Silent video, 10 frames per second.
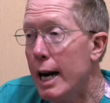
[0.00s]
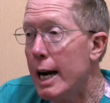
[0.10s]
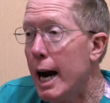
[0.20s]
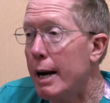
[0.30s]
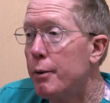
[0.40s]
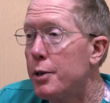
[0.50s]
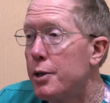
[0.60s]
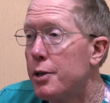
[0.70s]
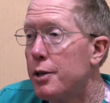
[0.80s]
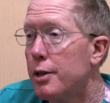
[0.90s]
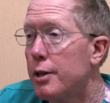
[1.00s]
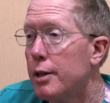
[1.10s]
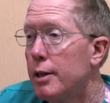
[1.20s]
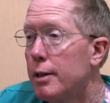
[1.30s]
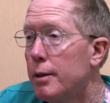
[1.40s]
I was
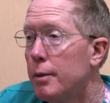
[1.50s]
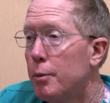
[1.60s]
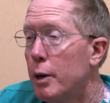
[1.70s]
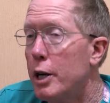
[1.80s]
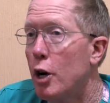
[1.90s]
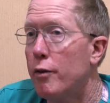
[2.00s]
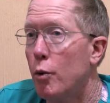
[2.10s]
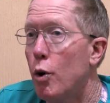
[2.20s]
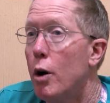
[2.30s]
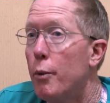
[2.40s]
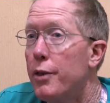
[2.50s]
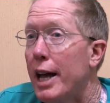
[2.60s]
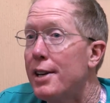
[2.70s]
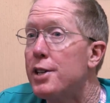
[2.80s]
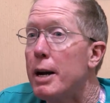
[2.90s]
pretty overwhelmed with
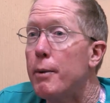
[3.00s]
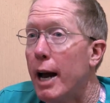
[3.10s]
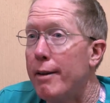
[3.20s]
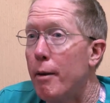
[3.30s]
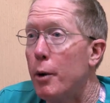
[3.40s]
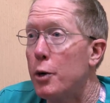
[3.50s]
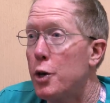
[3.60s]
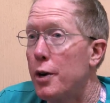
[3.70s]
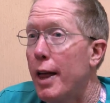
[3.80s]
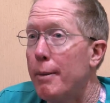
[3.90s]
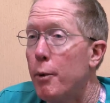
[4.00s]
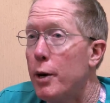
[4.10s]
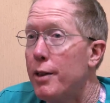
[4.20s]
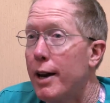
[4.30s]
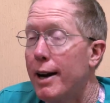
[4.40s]
that same kind of emotion at that
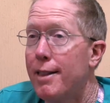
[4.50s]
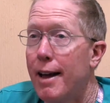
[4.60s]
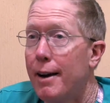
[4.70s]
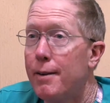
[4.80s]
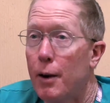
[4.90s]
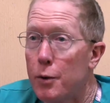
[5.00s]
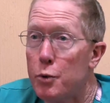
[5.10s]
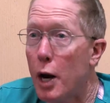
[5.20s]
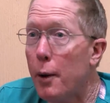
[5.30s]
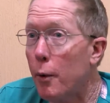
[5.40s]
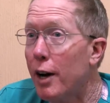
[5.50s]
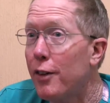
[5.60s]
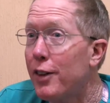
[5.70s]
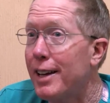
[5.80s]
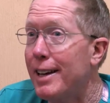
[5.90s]
point that I thought I was done
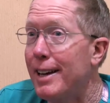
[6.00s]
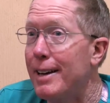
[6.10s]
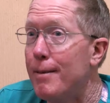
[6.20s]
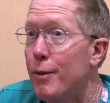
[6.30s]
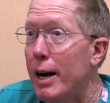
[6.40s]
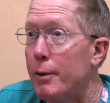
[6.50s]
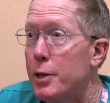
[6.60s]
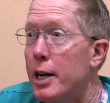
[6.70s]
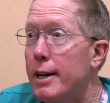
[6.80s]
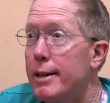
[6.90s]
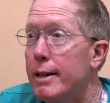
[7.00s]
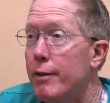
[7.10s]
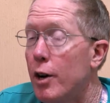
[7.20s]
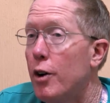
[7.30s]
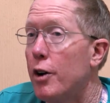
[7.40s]
with. And I was hit
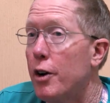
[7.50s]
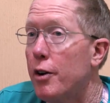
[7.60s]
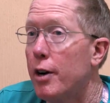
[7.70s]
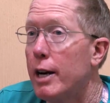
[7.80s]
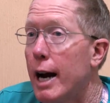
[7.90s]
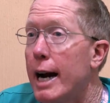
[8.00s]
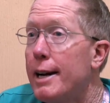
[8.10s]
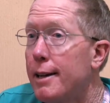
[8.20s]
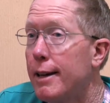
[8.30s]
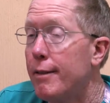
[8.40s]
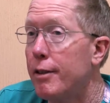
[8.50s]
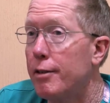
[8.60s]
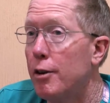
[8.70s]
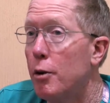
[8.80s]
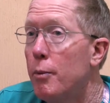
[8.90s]
even harder. And I had to leave the
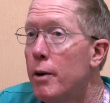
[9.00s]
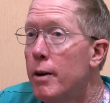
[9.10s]
room.